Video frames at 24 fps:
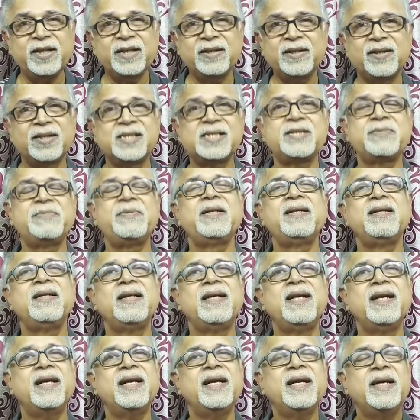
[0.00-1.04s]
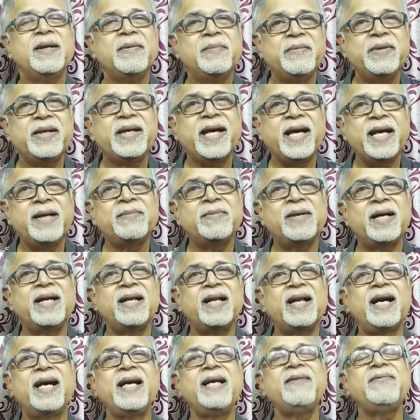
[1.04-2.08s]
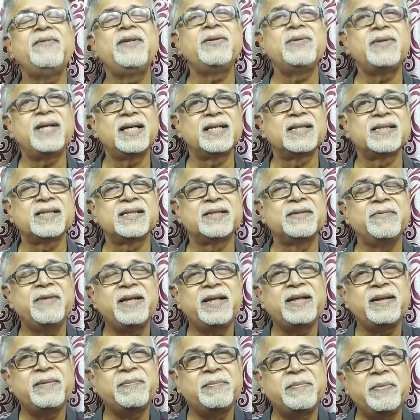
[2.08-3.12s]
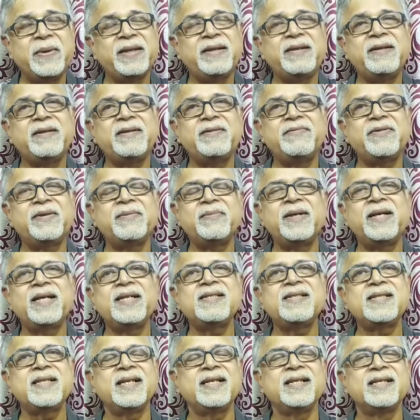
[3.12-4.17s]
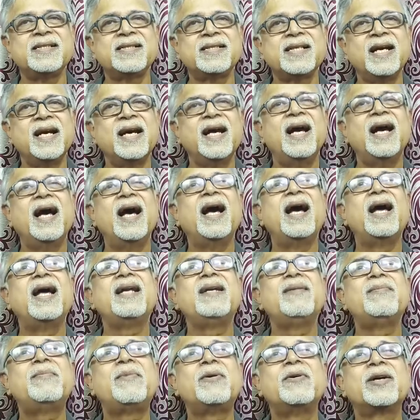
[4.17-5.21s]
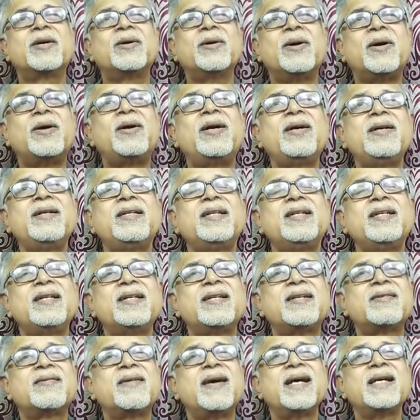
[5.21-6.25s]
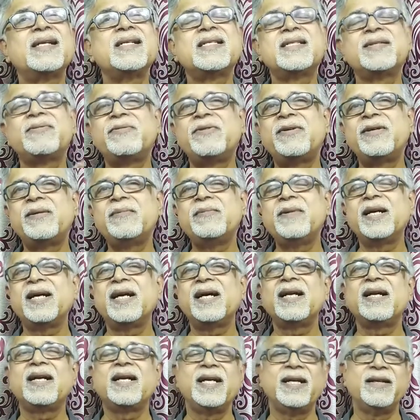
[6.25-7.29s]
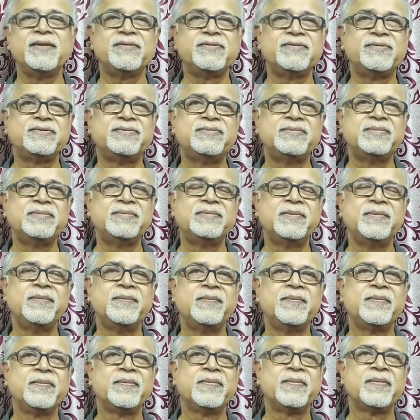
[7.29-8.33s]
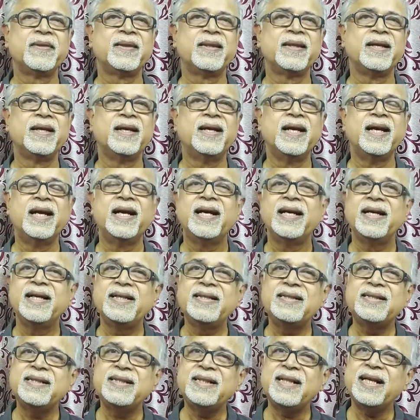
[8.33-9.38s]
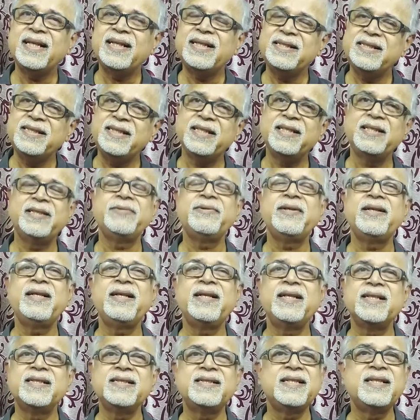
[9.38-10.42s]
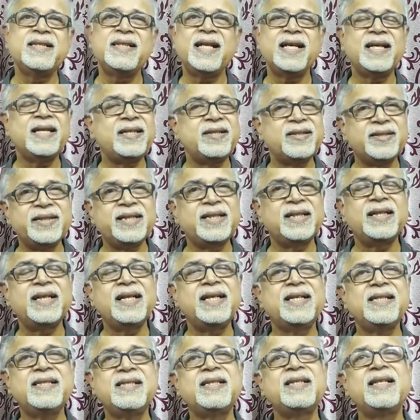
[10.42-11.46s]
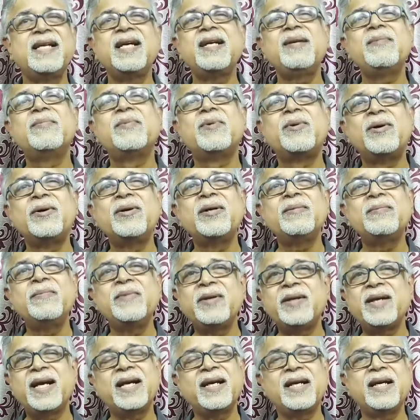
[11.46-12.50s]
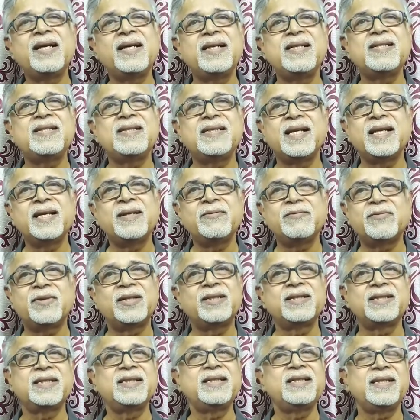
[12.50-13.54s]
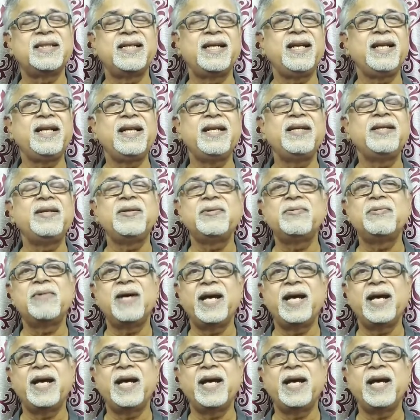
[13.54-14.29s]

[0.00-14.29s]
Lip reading: gospel became alive to us, we repented from our sins and God transformed our life. Isn't that genuine? Isn't that real? Isn't that more miraculous than water turning into